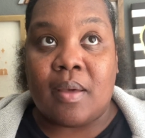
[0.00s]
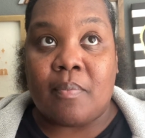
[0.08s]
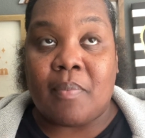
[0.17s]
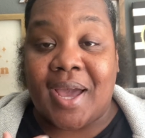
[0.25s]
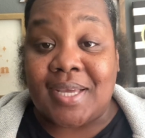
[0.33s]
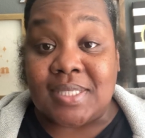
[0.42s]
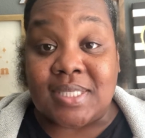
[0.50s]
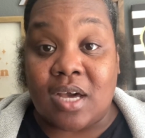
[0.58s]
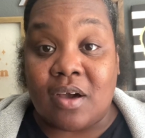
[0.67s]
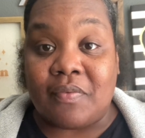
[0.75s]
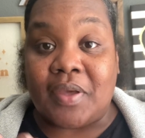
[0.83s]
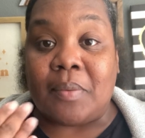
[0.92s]

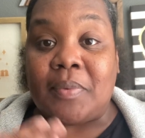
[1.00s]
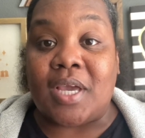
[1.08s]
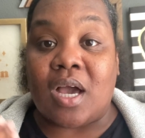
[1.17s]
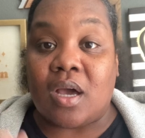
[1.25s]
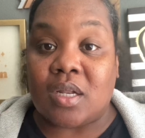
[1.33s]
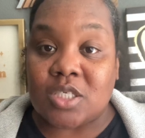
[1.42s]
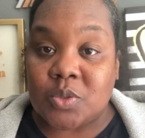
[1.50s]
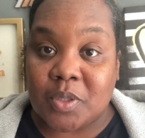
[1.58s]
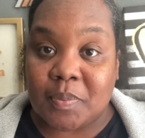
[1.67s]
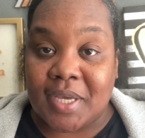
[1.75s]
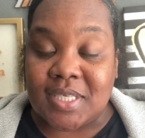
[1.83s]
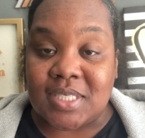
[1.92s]
myself and be honest
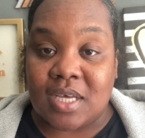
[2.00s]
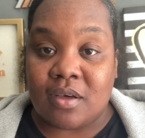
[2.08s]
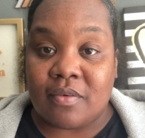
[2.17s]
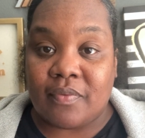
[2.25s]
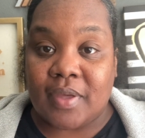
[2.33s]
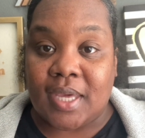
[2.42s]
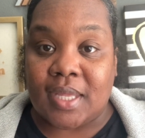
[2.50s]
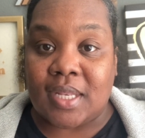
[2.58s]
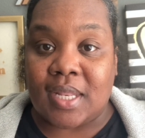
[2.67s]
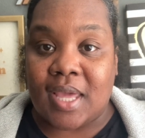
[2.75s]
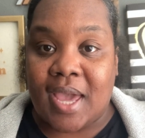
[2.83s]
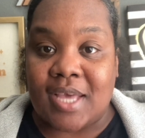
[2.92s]
with myself
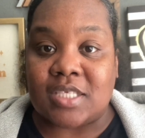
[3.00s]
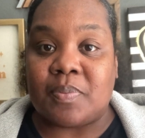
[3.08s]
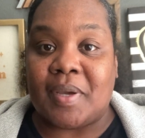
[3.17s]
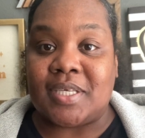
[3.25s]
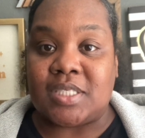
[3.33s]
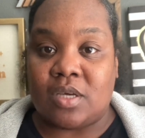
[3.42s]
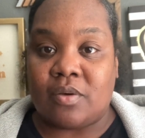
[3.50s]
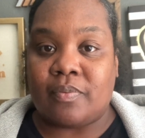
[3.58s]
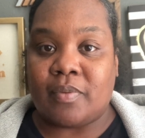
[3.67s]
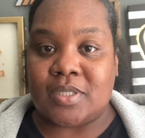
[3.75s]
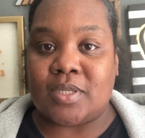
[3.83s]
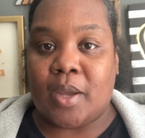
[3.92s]
and ask myself,
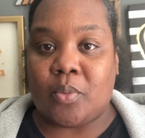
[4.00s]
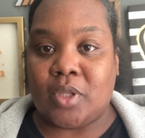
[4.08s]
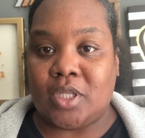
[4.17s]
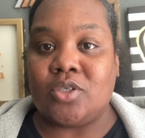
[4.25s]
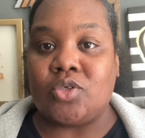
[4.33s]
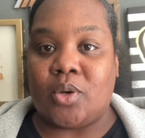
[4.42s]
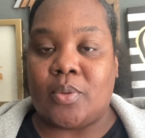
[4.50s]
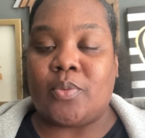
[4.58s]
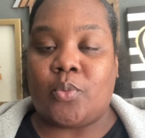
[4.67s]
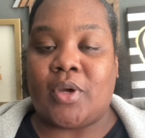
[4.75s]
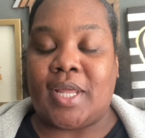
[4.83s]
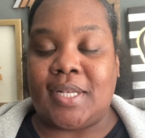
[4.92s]
was I really doing
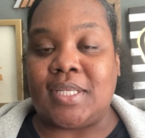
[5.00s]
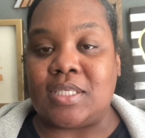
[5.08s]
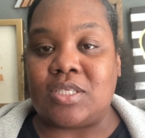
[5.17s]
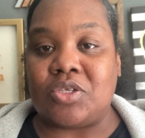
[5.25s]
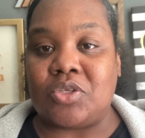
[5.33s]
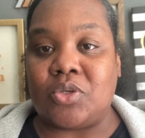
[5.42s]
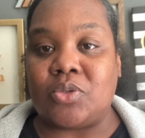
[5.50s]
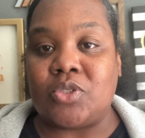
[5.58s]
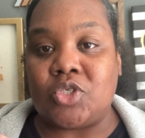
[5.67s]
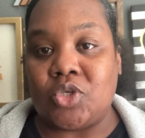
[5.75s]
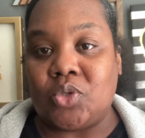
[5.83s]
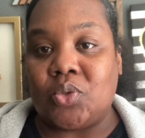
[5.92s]
what I needed to do
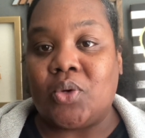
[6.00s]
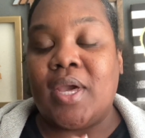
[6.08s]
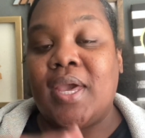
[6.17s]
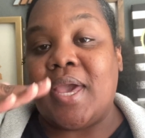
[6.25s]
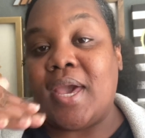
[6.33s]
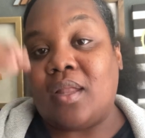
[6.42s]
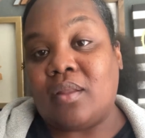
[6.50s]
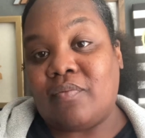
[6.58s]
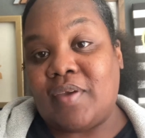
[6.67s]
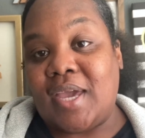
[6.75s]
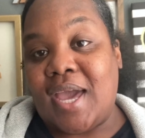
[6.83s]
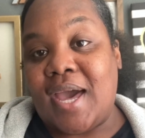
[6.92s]
to
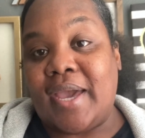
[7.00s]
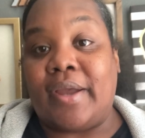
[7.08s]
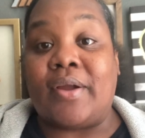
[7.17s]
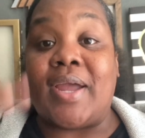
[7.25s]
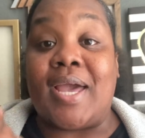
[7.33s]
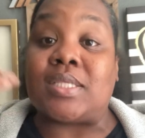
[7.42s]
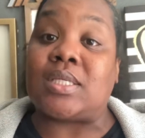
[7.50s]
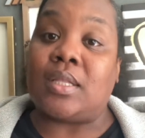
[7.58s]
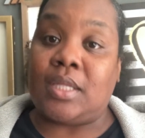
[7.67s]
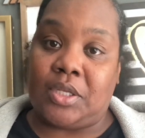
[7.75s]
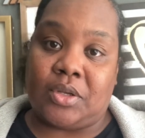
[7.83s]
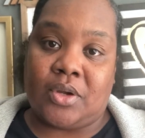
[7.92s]
elevate higher as a
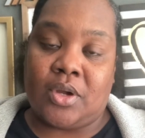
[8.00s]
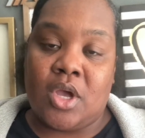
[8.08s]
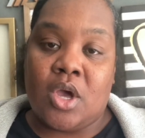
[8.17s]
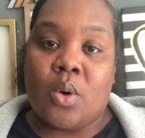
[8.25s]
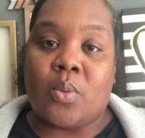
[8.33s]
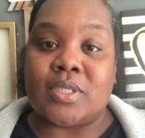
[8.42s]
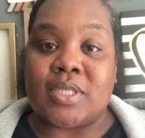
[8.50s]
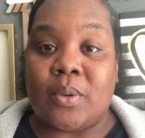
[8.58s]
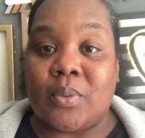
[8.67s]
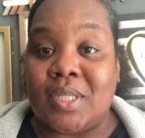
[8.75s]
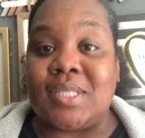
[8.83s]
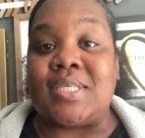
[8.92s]
leader? Was I
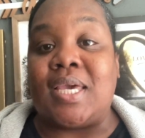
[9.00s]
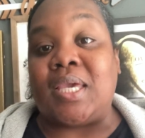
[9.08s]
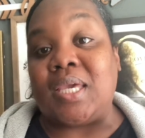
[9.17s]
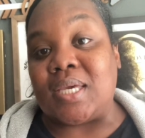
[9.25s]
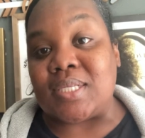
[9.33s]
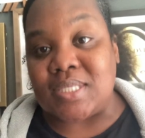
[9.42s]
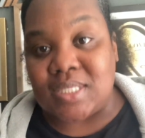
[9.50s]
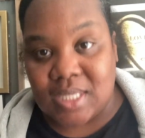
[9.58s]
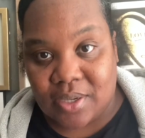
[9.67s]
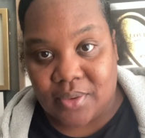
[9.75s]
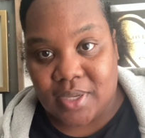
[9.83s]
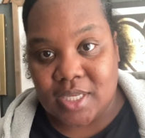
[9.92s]
really taking it
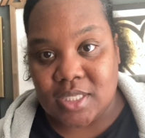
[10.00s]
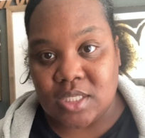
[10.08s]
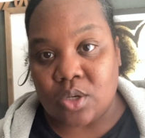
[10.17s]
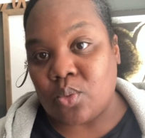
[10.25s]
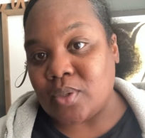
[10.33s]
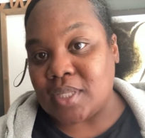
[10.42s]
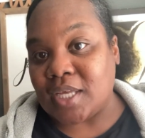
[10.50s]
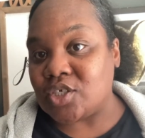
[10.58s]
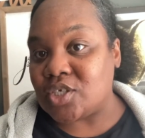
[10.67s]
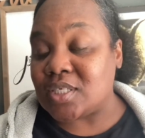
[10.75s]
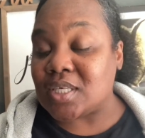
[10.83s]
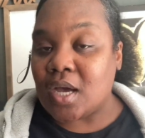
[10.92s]
serious or was I
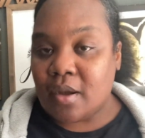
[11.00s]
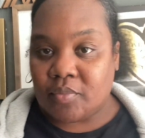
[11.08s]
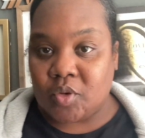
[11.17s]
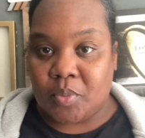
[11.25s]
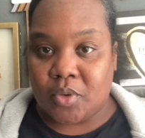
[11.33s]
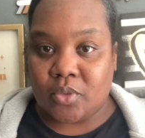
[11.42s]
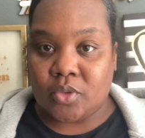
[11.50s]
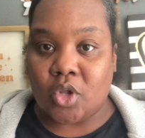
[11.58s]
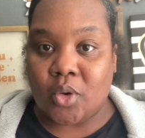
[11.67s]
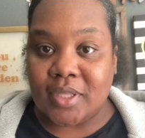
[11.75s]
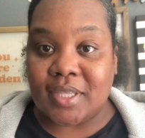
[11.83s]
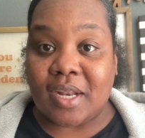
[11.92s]
just comfortable
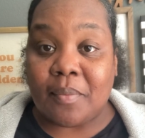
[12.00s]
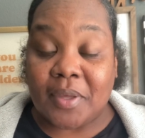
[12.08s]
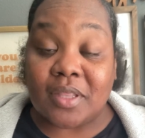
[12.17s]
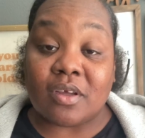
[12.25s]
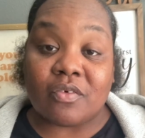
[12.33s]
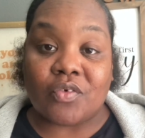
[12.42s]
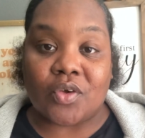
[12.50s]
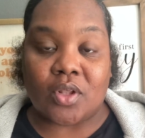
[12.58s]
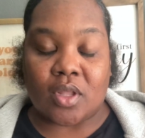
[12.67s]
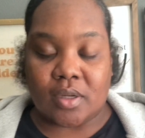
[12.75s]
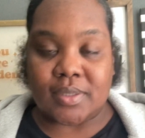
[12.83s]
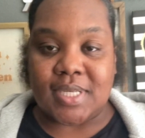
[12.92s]
knowing that I've been there for a
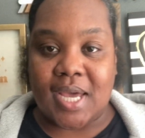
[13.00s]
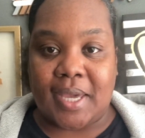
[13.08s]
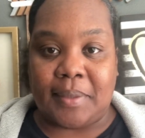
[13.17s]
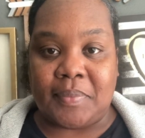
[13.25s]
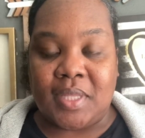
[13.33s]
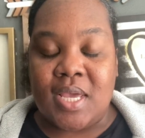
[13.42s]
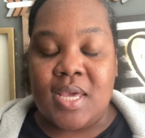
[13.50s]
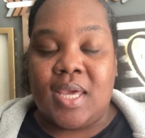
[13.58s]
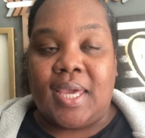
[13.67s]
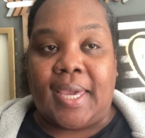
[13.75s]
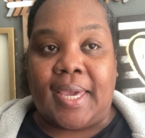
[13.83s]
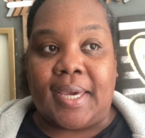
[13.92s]
long time?
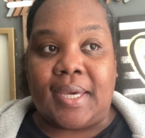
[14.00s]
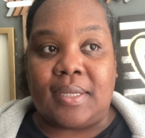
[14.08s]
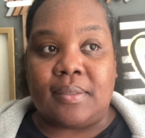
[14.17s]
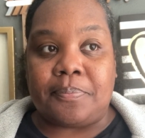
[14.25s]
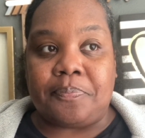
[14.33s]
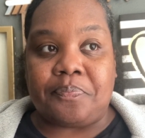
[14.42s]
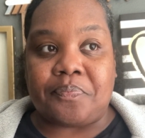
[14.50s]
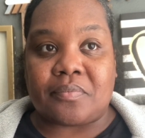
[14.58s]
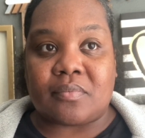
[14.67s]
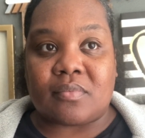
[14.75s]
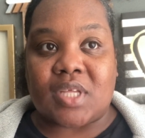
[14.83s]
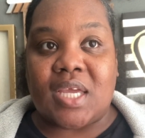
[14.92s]
And
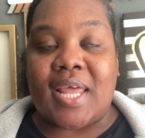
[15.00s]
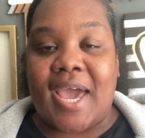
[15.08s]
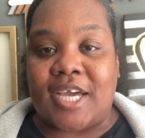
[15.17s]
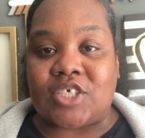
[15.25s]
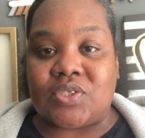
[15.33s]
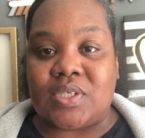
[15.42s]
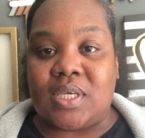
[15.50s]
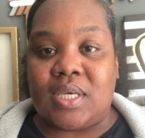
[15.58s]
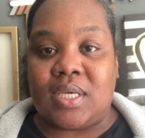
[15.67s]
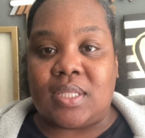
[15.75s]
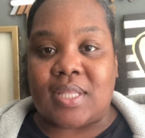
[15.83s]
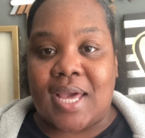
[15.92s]
it
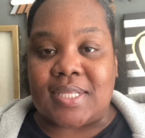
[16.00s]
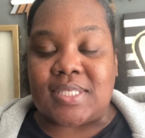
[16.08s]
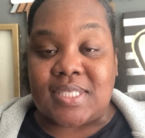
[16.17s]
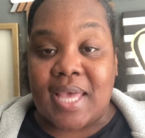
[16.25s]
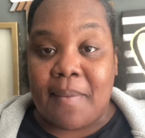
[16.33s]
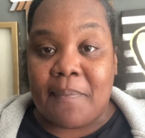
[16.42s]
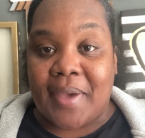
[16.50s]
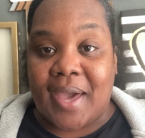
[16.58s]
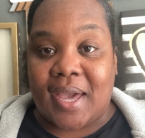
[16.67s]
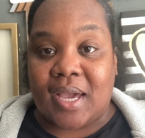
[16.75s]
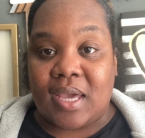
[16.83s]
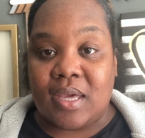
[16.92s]
actually, that
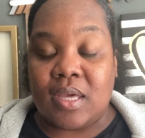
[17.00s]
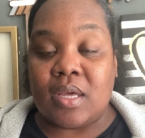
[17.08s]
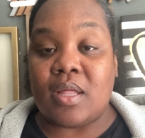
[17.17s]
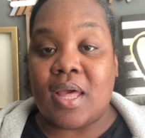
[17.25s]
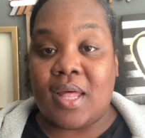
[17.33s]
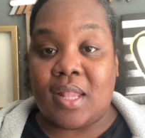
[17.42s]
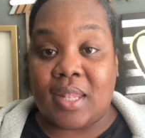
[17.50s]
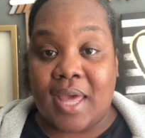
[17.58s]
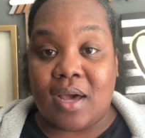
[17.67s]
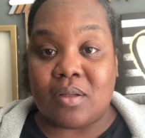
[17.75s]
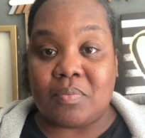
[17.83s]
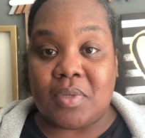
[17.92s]
setback
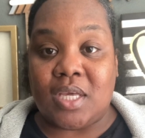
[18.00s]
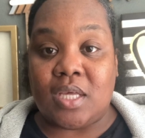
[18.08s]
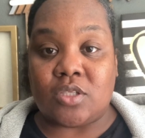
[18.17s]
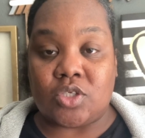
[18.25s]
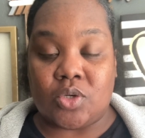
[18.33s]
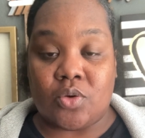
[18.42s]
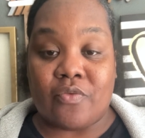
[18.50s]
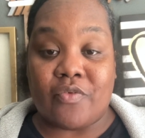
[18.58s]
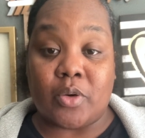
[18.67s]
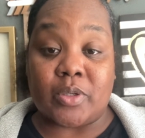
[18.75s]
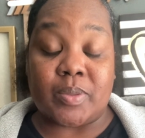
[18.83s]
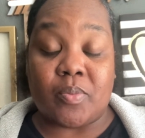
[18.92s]
allowed me to
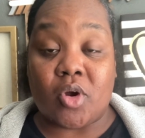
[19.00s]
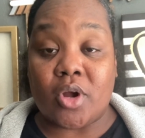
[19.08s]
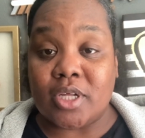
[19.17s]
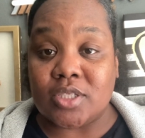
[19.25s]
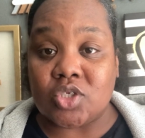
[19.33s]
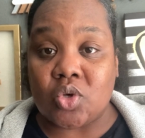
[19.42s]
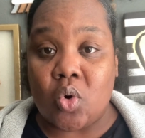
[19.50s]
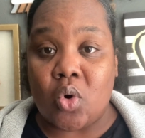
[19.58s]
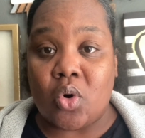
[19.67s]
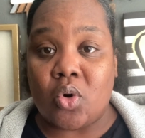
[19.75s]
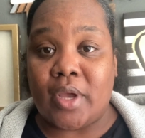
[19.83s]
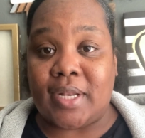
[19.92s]
focus more on
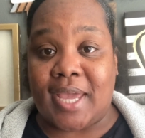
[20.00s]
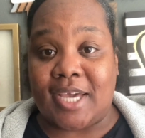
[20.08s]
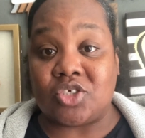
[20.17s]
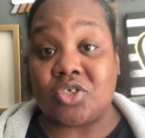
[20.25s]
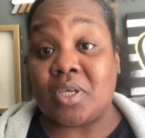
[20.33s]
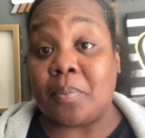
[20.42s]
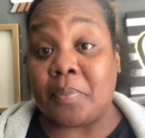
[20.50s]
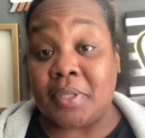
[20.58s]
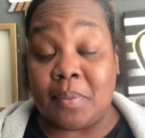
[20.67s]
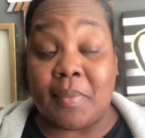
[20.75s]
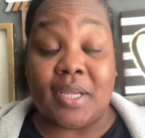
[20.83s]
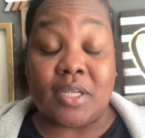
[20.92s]
school and actually
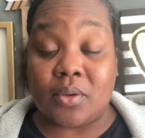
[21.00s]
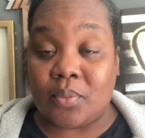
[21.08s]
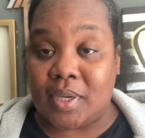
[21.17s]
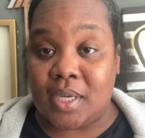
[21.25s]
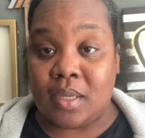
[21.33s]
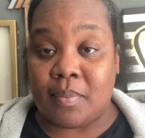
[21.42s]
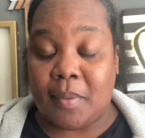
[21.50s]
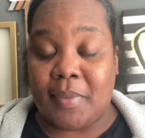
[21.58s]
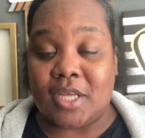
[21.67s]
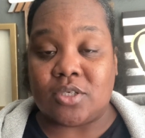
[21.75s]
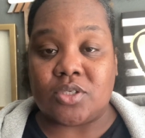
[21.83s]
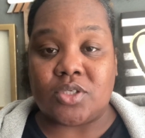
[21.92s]
complete my degree, my
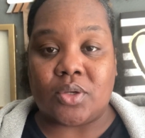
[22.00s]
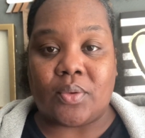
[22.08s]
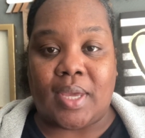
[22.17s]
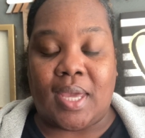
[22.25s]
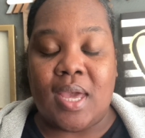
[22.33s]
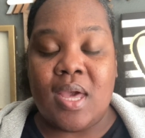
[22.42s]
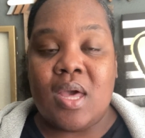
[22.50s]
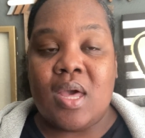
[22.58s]
bachelor's degree.